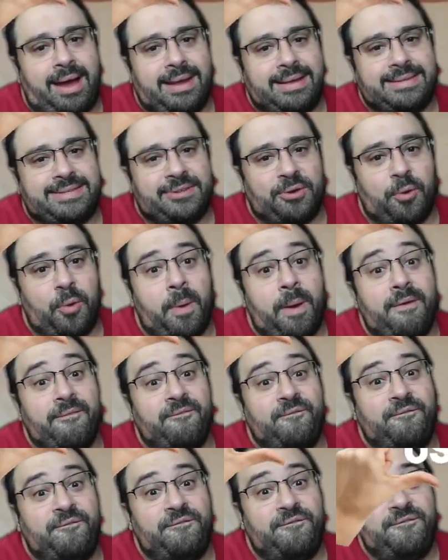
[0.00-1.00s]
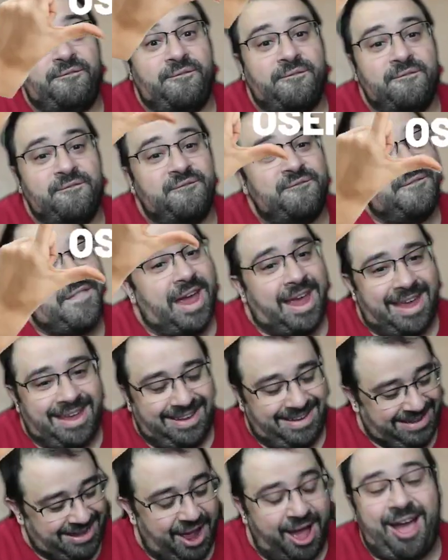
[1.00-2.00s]
So
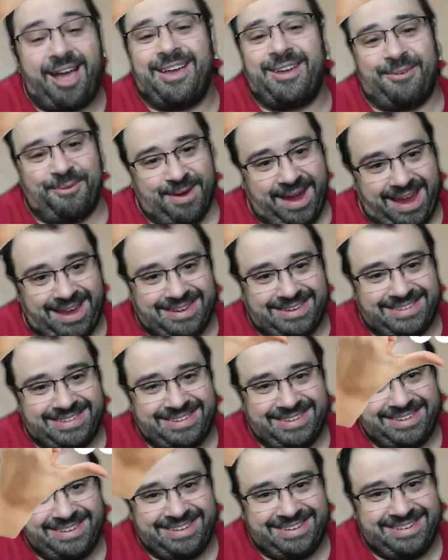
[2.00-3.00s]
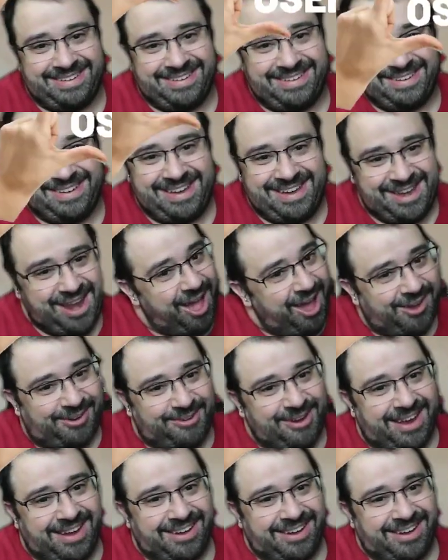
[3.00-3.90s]
not great. Not great